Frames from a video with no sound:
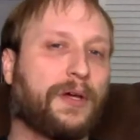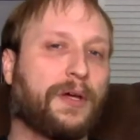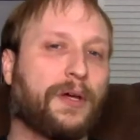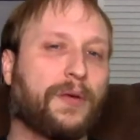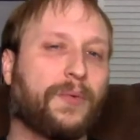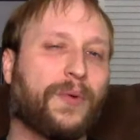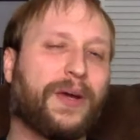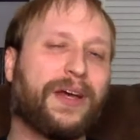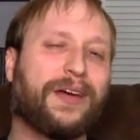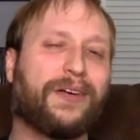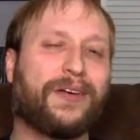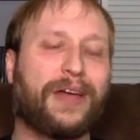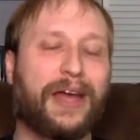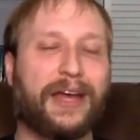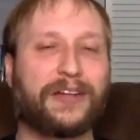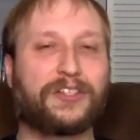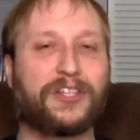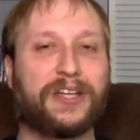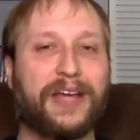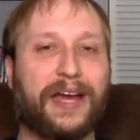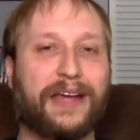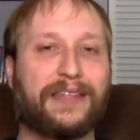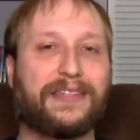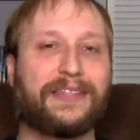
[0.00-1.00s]
well,
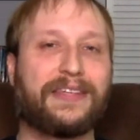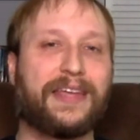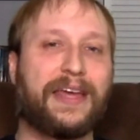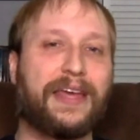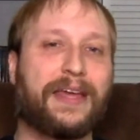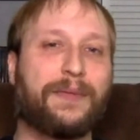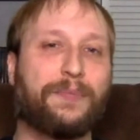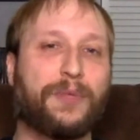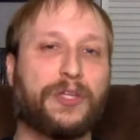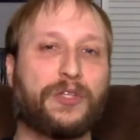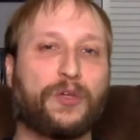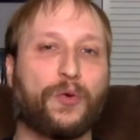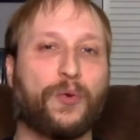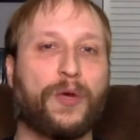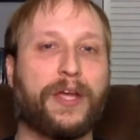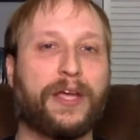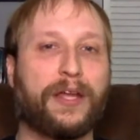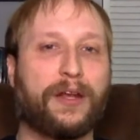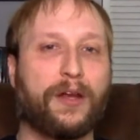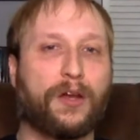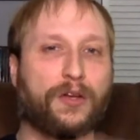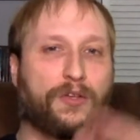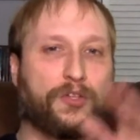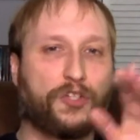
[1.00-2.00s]
actually, I'd say
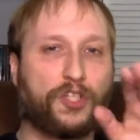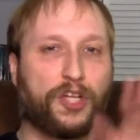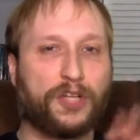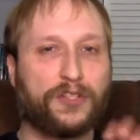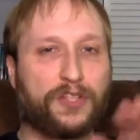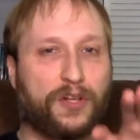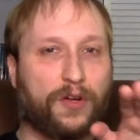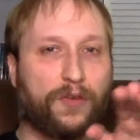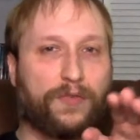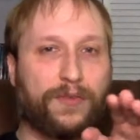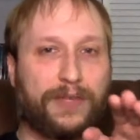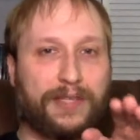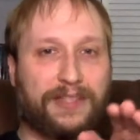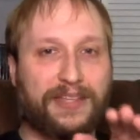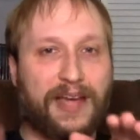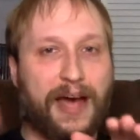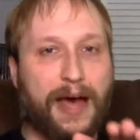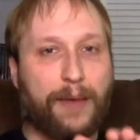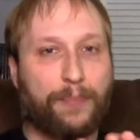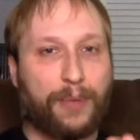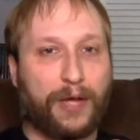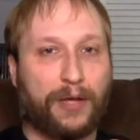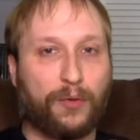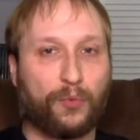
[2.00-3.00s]
between just over the
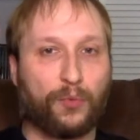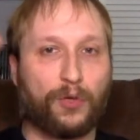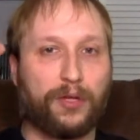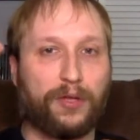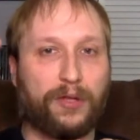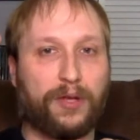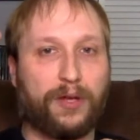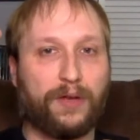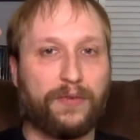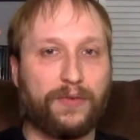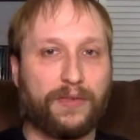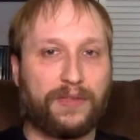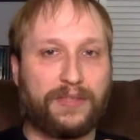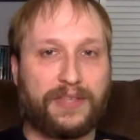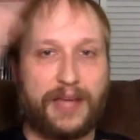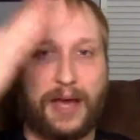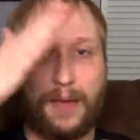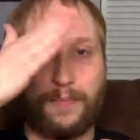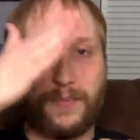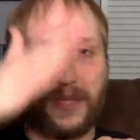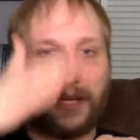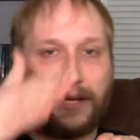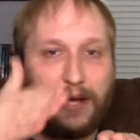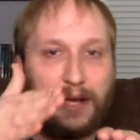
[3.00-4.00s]
top and really over the
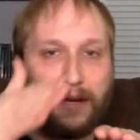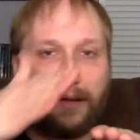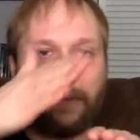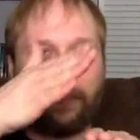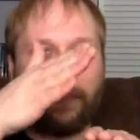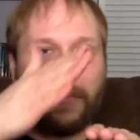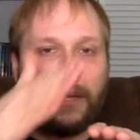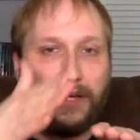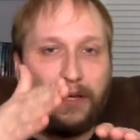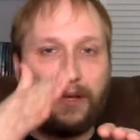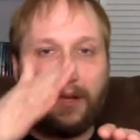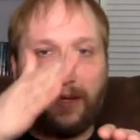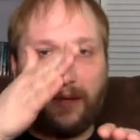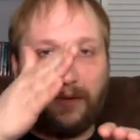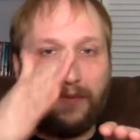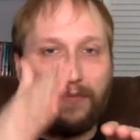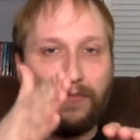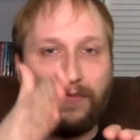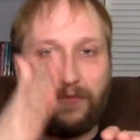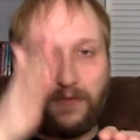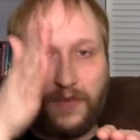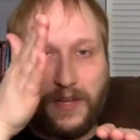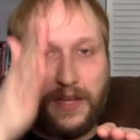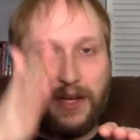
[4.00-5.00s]
top. They kind of
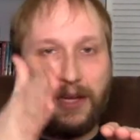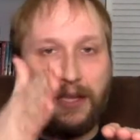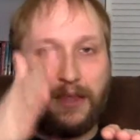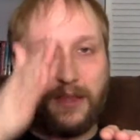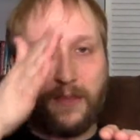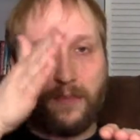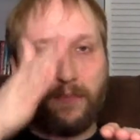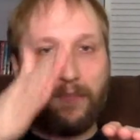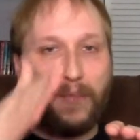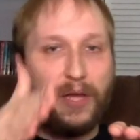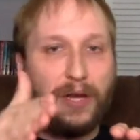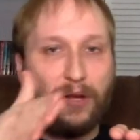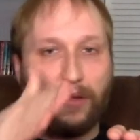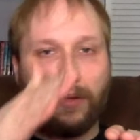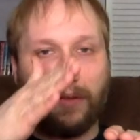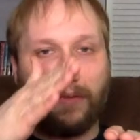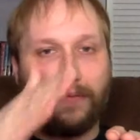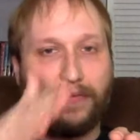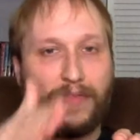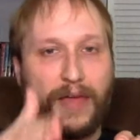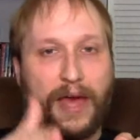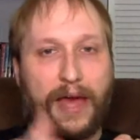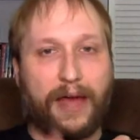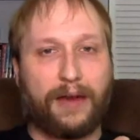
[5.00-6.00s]
fit in the middle
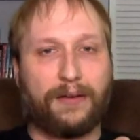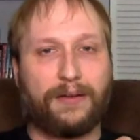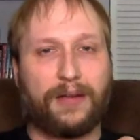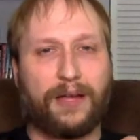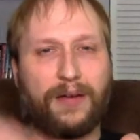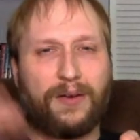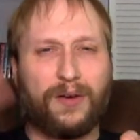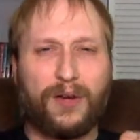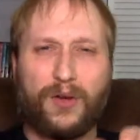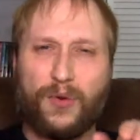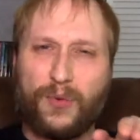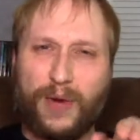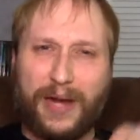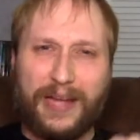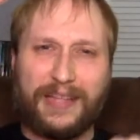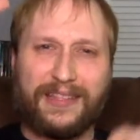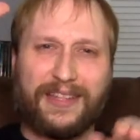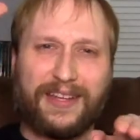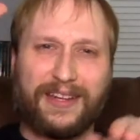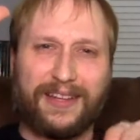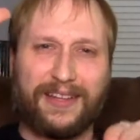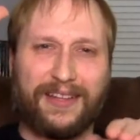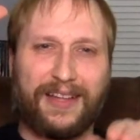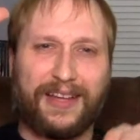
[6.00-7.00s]
of that. I don't know why I
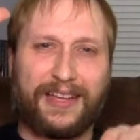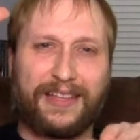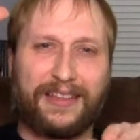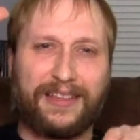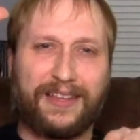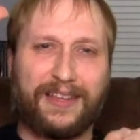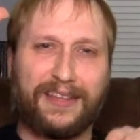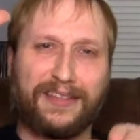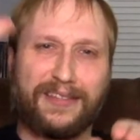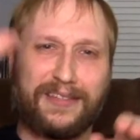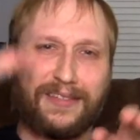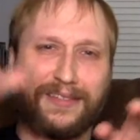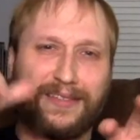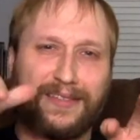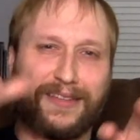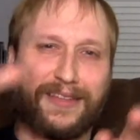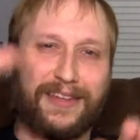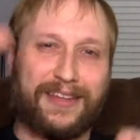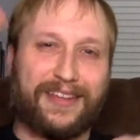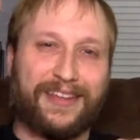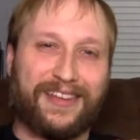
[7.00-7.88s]
did it like this. It's like,